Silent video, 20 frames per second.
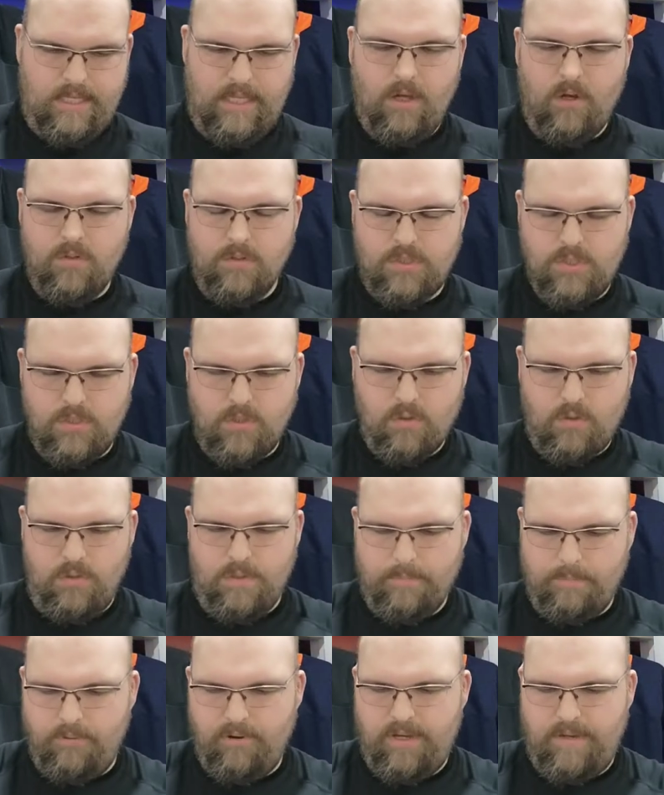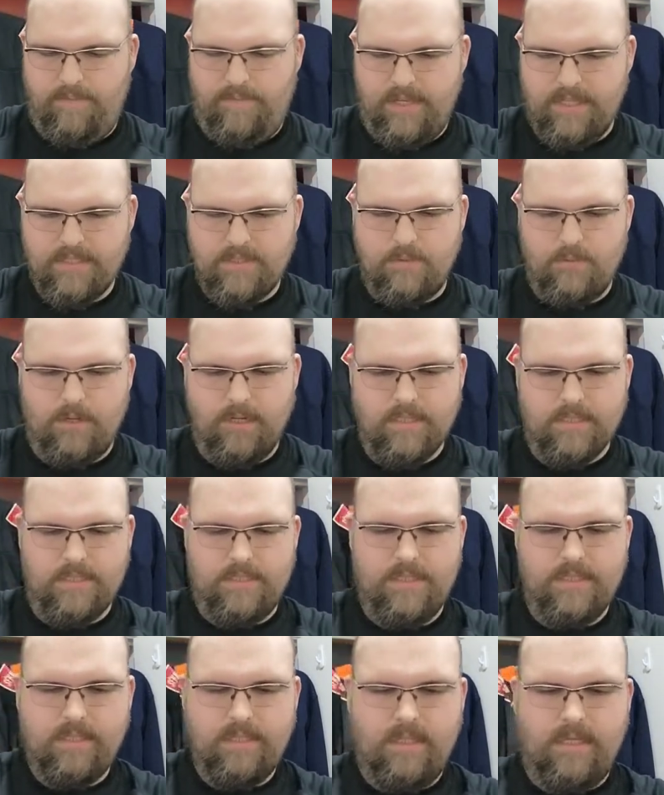old school, the previous
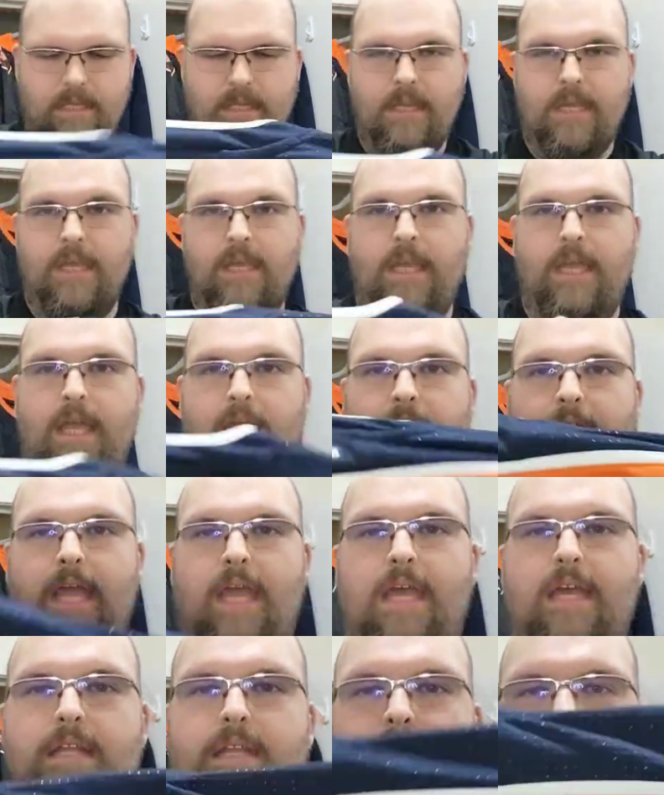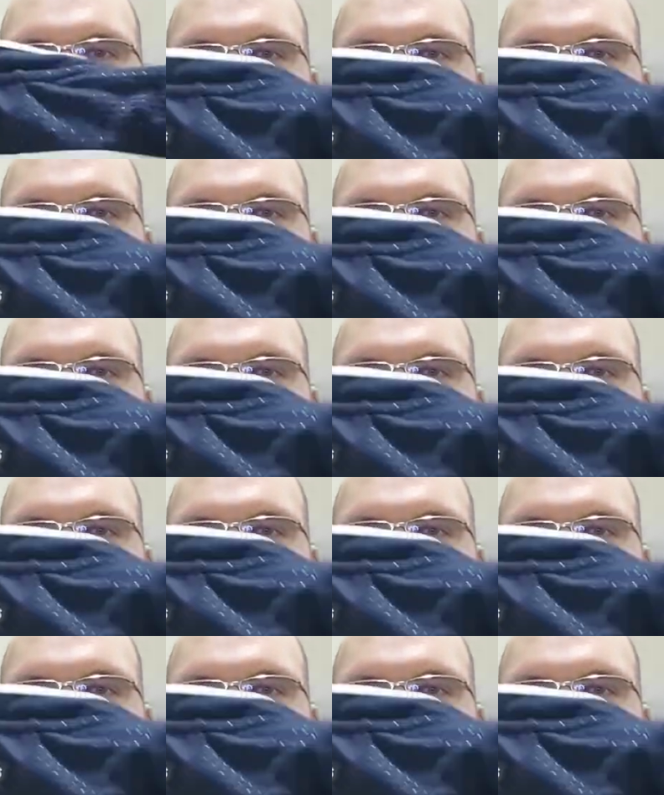ones. And